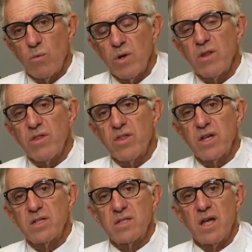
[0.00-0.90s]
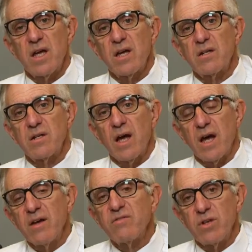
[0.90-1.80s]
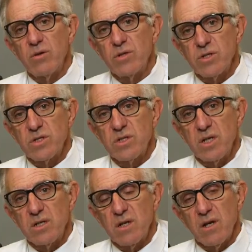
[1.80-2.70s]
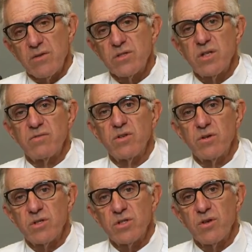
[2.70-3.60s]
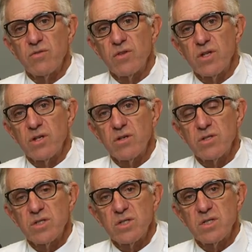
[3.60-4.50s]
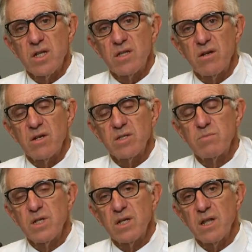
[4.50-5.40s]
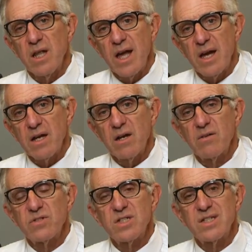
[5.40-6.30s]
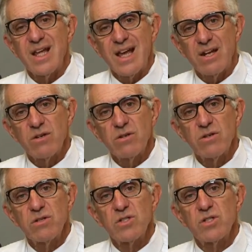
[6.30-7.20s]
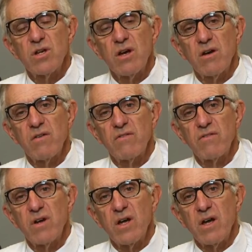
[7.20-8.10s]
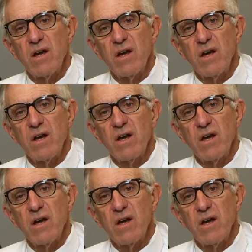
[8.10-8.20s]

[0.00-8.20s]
One of the things that I've noticed and others have noticed over the years is that there has been a lack of standards of